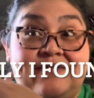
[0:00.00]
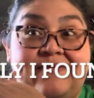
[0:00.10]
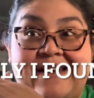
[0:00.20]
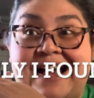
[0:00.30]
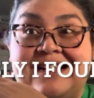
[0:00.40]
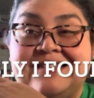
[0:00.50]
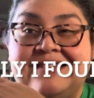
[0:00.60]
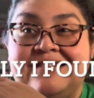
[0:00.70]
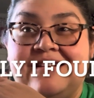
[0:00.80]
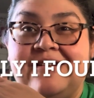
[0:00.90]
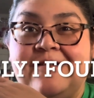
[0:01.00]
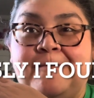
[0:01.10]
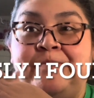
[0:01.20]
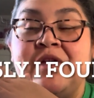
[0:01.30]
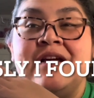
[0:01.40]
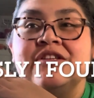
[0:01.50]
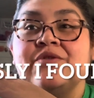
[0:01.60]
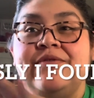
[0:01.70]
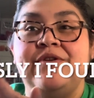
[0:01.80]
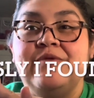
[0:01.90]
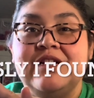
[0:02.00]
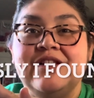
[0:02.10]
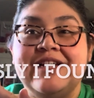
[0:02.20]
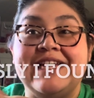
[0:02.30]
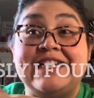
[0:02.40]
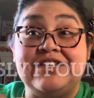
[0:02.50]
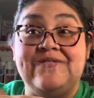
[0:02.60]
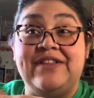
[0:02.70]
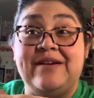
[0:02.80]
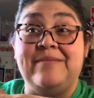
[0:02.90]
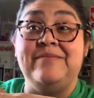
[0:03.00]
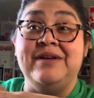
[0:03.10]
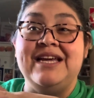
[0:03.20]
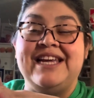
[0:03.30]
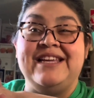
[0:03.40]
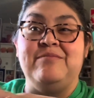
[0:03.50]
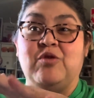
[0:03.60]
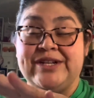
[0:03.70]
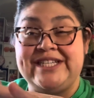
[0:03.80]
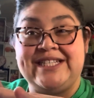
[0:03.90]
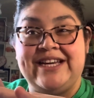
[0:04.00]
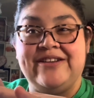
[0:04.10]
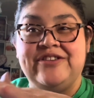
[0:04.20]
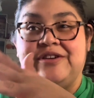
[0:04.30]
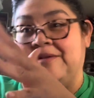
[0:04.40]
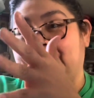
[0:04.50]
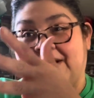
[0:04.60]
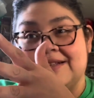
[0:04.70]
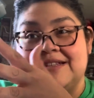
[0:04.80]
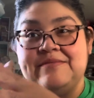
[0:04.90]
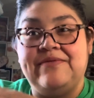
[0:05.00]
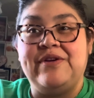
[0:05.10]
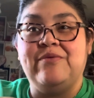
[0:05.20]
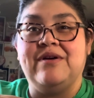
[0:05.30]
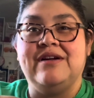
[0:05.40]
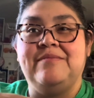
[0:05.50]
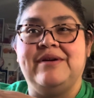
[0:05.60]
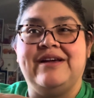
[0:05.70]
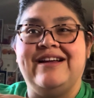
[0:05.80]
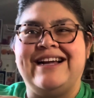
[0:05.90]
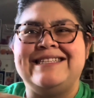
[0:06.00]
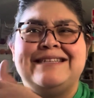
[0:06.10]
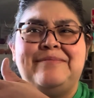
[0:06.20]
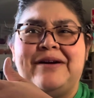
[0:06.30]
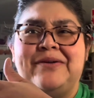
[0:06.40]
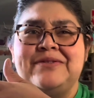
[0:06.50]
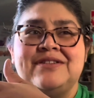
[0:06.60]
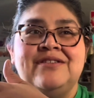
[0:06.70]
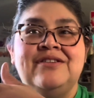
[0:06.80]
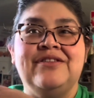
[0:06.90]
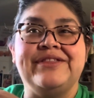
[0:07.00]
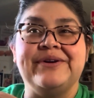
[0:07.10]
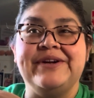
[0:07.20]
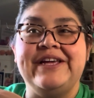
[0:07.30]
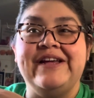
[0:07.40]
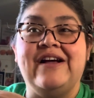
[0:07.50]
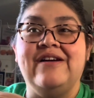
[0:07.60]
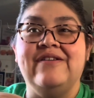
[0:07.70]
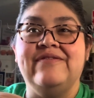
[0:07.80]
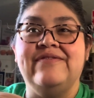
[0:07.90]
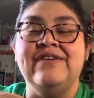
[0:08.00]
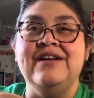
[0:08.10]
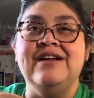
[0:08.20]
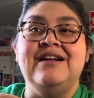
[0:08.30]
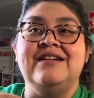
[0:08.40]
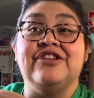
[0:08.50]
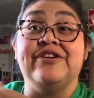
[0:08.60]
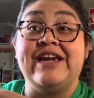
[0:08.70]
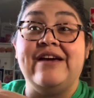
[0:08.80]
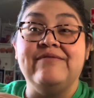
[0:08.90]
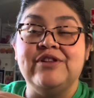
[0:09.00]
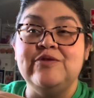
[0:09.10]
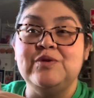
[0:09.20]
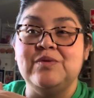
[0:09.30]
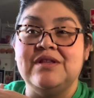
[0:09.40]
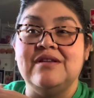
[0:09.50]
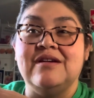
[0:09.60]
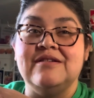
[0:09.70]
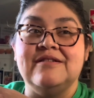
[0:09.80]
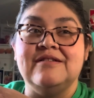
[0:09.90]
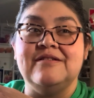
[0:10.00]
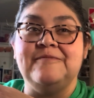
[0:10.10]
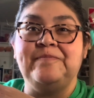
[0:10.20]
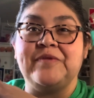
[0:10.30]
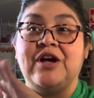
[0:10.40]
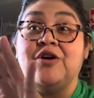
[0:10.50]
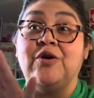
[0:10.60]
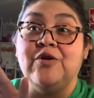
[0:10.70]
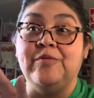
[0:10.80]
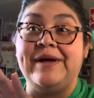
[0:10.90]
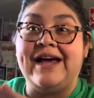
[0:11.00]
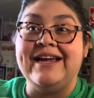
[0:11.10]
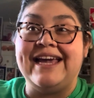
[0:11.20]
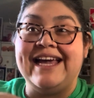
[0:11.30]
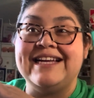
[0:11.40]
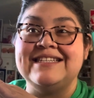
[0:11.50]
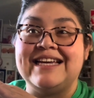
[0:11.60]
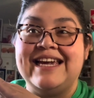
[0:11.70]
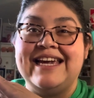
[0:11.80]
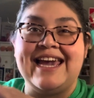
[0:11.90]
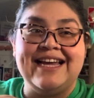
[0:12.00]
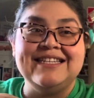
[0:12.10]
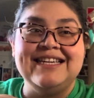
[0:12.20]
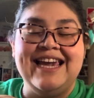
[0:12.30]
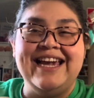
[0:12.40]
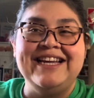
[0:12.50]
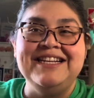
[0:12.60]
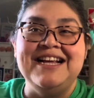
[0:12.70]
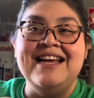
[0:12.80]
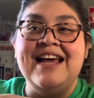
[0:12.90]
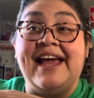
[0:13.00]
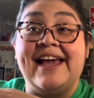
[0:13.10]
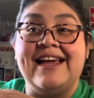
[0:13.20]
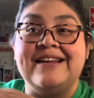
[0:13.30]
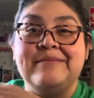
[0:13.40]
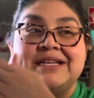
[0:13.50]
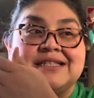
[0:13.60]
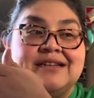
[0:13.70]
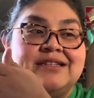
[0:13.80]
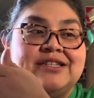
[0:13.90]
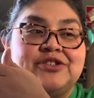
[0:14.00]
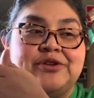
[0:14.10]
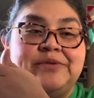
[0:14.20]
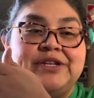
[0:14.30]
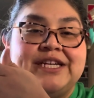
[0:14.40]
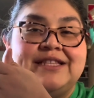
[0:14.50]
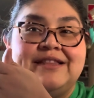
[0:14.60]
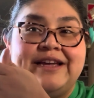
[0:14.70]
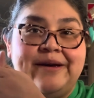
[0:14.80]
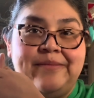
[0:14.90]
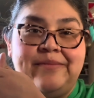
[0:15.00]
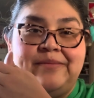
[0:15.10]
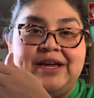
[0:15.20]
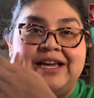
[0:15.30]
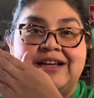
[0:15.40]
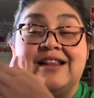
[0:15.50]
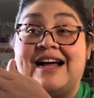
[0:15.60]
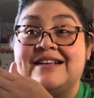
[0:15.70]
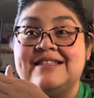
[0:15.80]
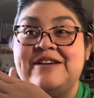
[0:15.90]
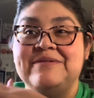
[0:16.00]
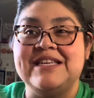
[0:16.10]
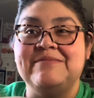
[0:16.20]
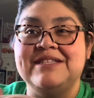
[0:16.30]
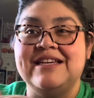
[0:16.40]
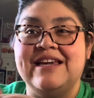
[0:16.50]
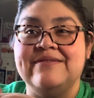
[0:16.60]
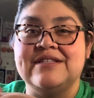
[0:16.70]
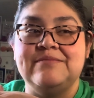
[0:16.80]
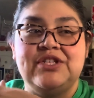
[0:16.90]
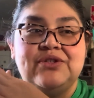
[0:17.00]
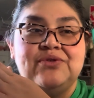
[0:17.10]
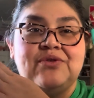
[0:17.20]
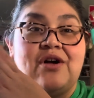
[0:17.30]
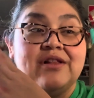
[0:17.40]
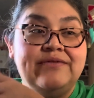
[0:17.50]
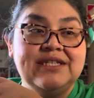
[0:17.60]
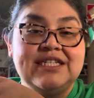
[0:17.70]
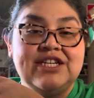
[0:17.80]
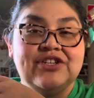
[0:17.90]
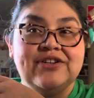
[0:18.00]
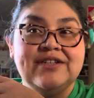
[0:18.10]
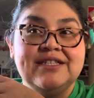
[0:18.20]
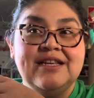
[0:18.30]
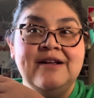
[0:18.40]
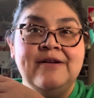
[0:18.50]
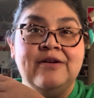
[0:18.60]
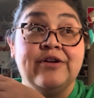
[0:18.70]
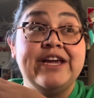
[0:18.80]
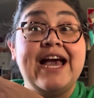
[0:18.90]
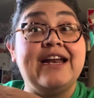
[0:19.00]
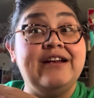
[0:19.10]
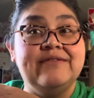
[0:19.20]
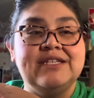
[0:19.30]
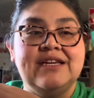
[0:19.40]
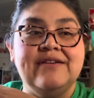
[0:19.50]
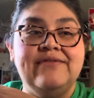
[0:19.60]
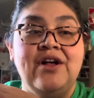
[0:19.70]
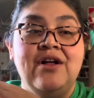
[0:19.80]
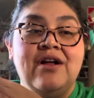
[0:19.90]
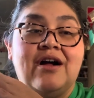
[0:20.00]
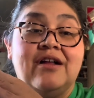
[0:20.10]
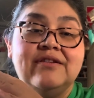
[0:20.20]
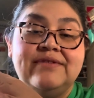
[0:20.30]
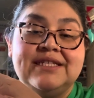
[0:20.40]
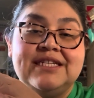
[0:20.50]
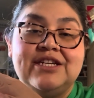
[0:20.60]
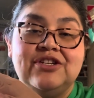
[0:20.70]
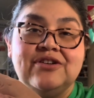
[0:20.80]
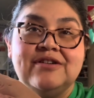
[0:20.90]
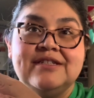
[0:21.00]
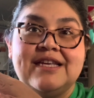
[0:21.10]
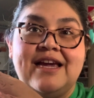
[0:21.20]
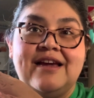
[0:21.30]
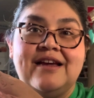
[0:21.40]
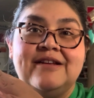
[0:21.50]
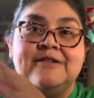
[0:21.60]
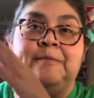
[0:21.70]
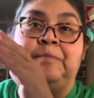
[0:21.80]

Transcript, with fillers: fast. Um, so if you wanna look at each of them in more detail, you can pause them if you want, but I did about 30 of 30 envelopes with a cocoa pack and a candy cane, and my son distributed them in class. He was able to give some to all of his teachers, or he had enough to give all of his teachers, and